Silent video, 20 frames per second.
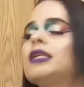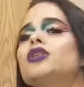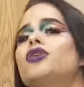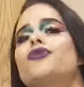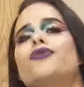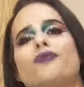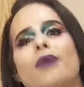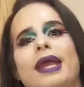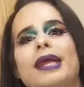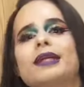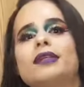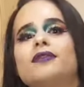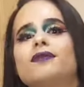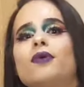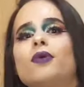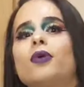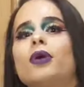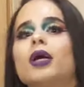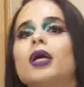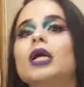is great
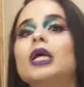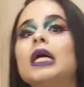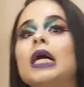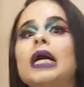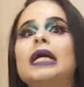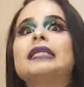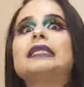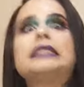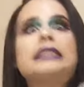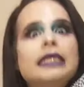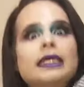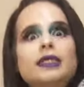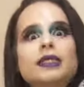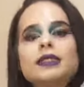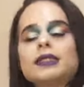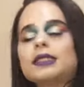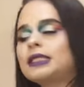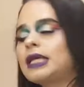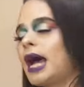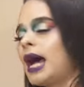for a
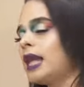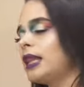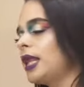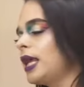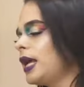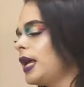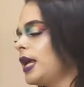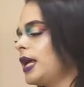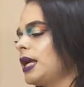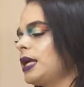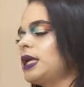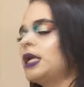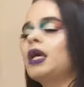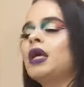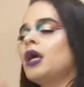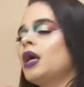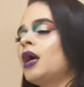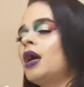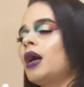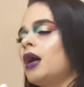dill salad.
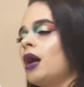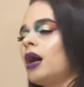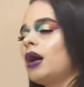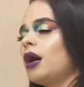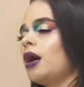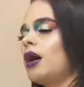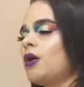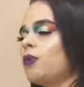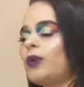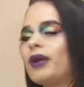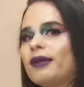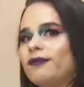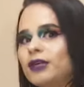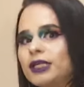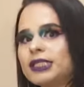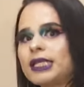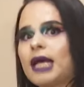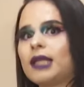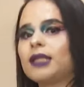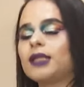Whatever
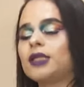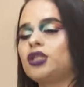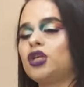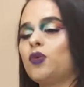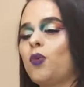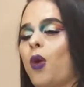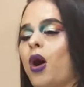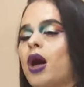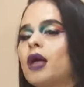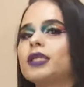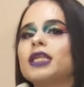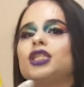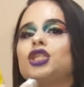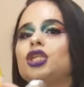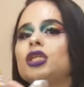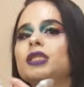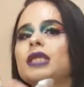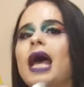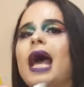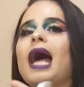salad you want, it
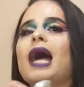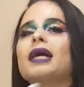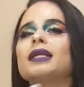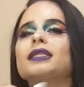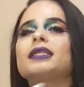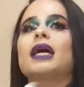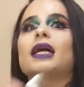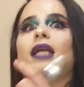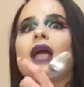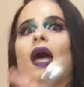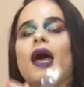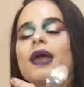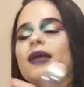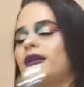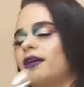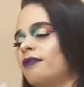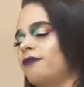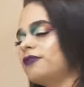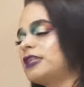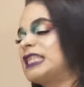just adds that
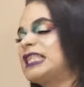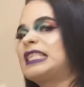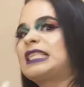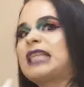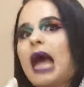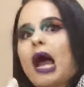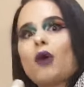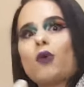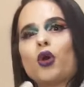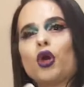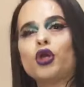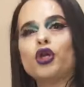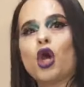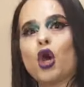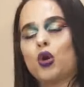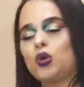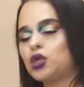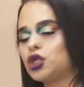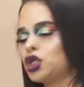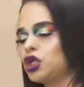kind of sour
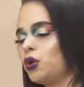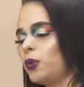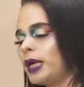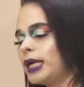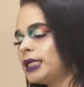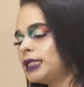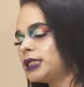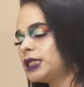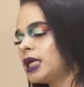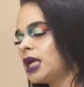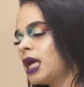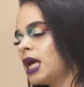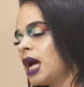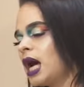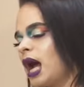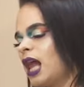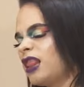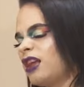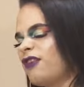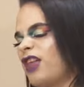note to it.
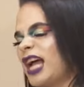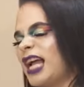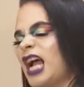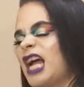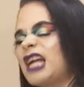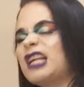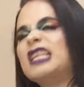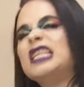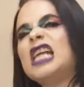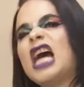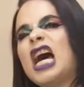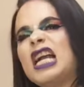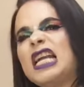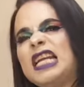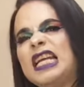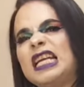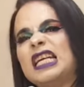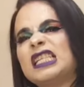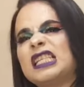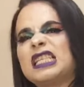I love that kind of
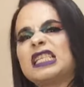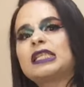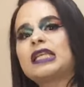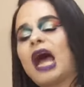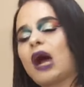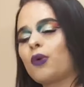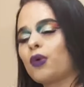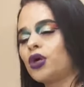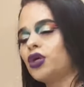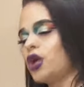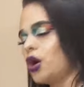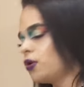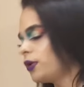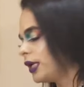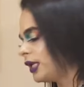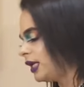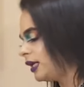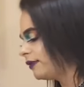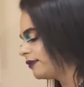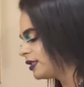nutty and sour note
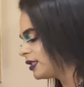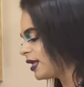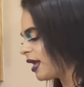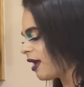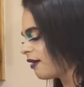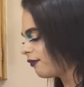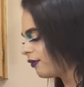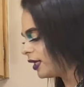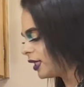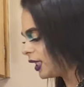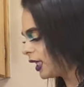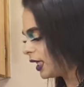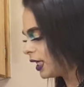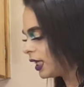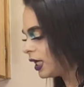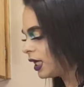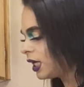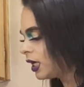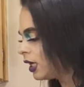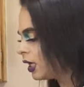it gives to
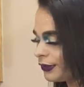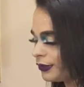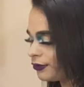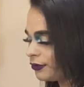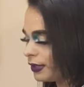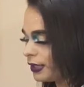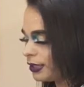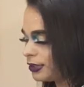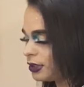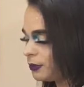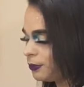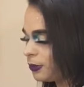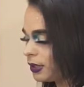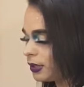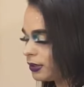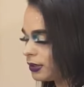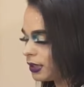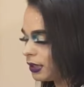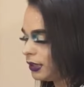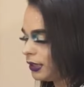everything. So I like to
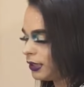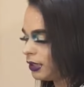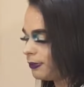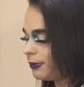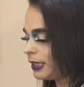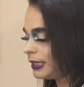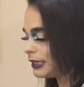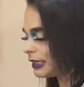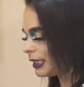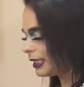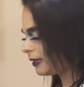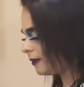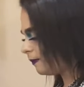put a little bit